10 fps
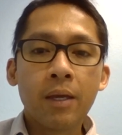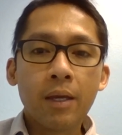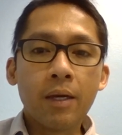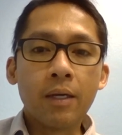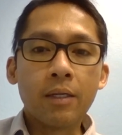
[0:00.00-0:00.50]

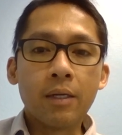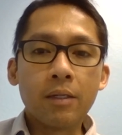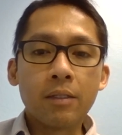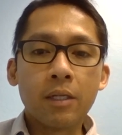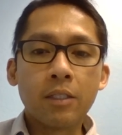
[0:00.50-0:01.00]
And
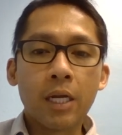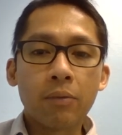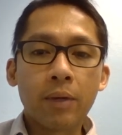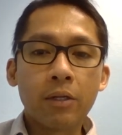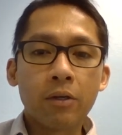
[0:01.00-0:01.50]
the
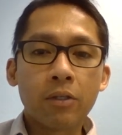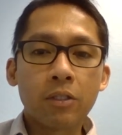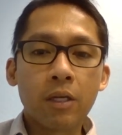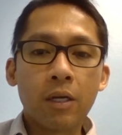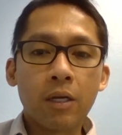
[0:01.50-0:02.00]

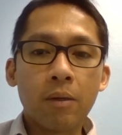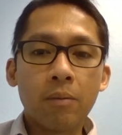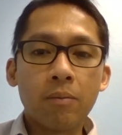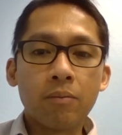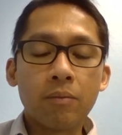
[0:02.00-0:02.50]
generators,
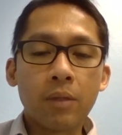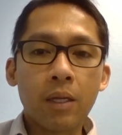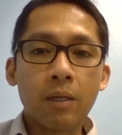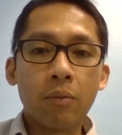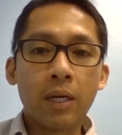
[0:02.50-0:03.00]
um,
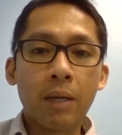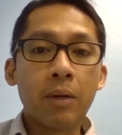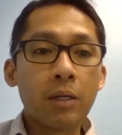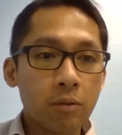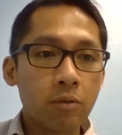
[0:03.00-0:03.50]
and when I
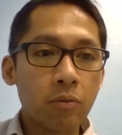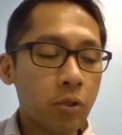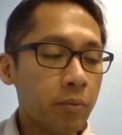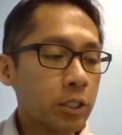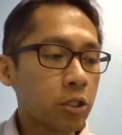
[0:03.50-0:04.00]
meant
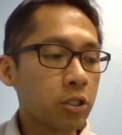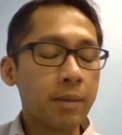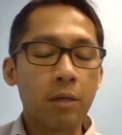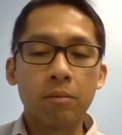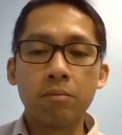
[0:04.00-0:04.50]
when you mentioned
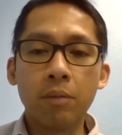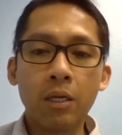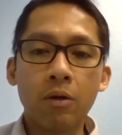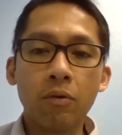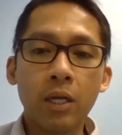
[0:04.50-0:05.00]
about
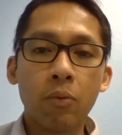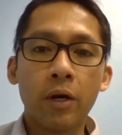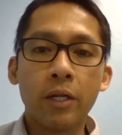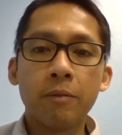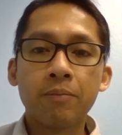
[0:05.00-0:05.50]
me owning
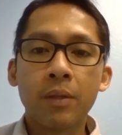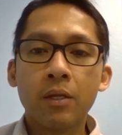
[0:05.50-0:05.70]
one,